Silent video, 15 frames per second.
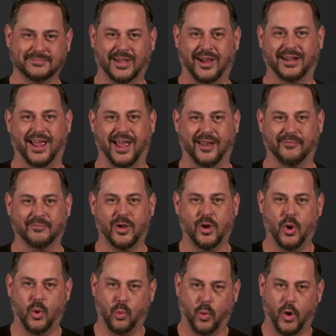Again,
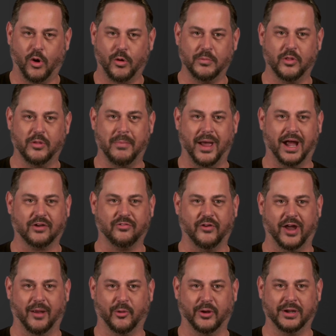welcome to the MAG
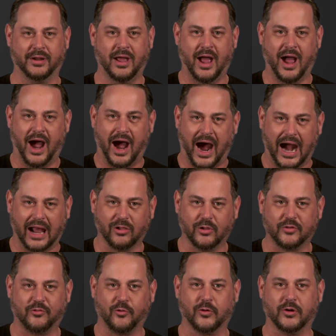family. I
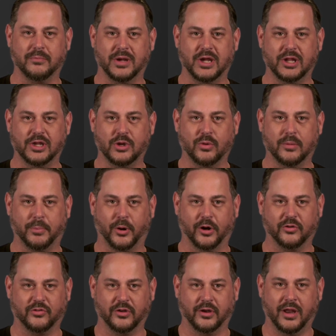look forward to meeting you in
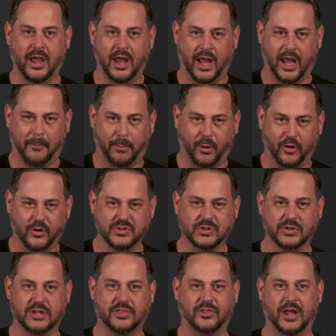person and
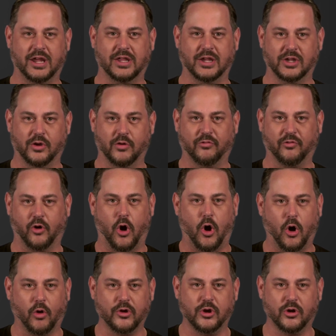personally thanking you for
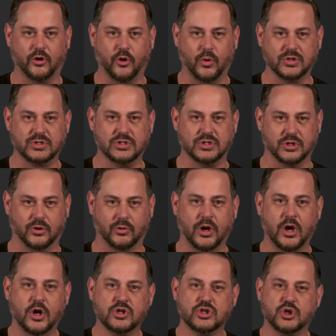all that you're going to do
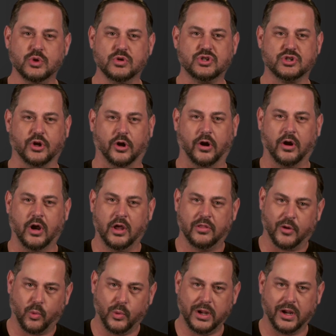to ensure
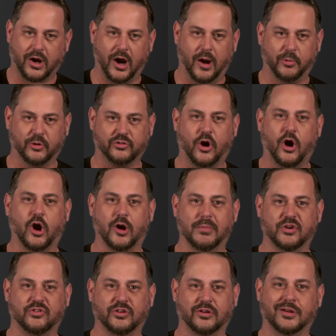that we accomplish our
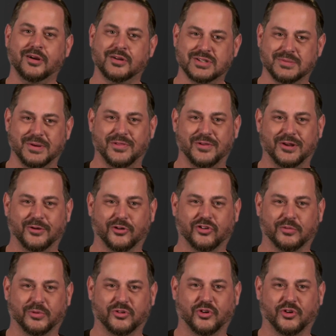mission to be the dealership of